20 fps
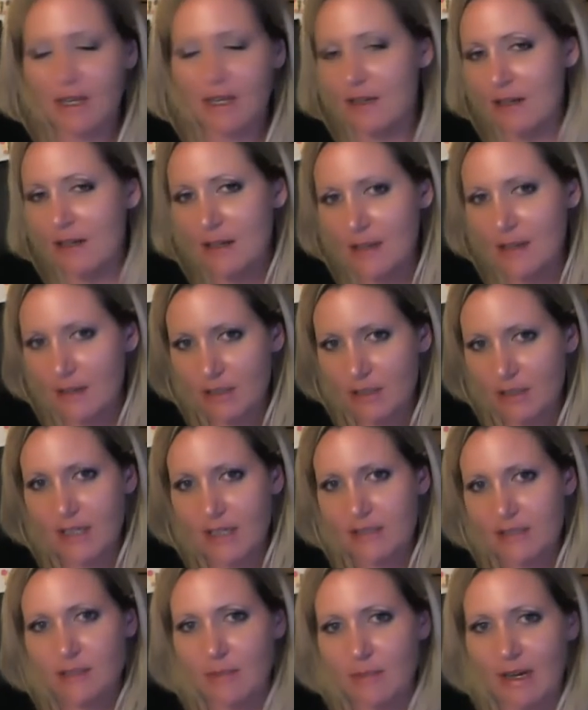and I never
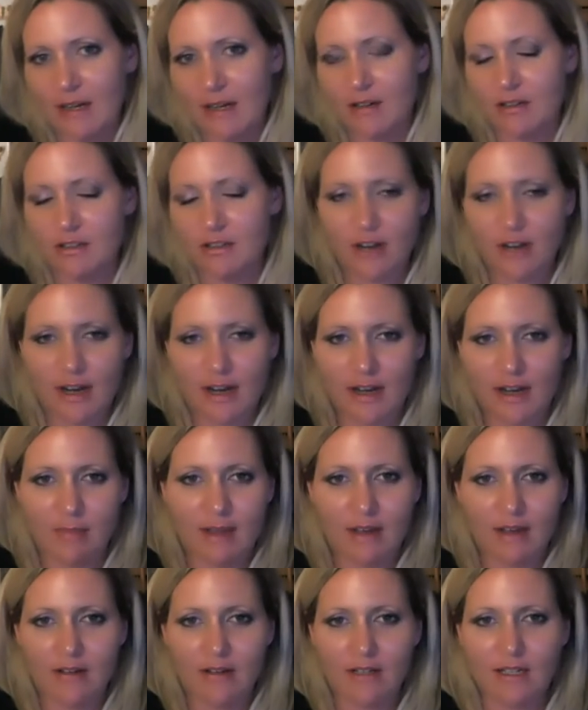test them out or try them
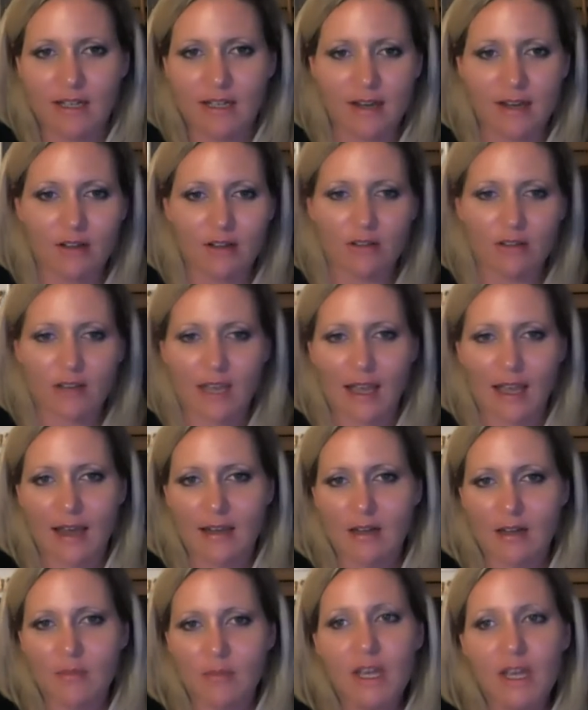out again or look at
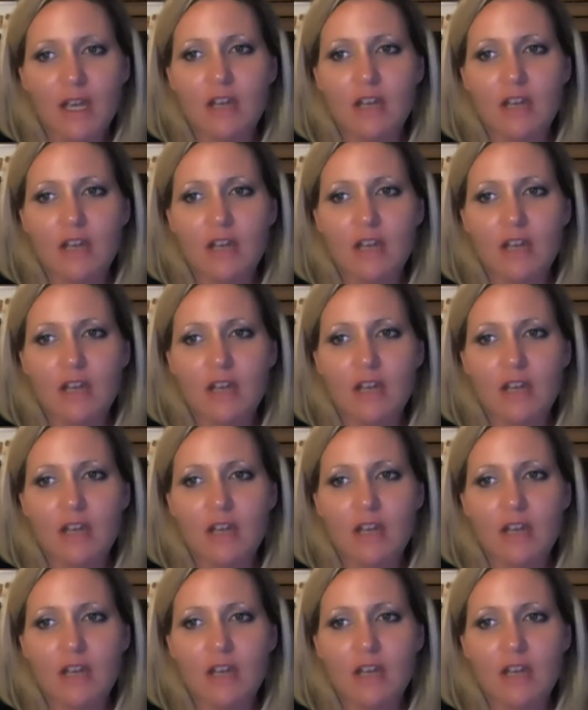them.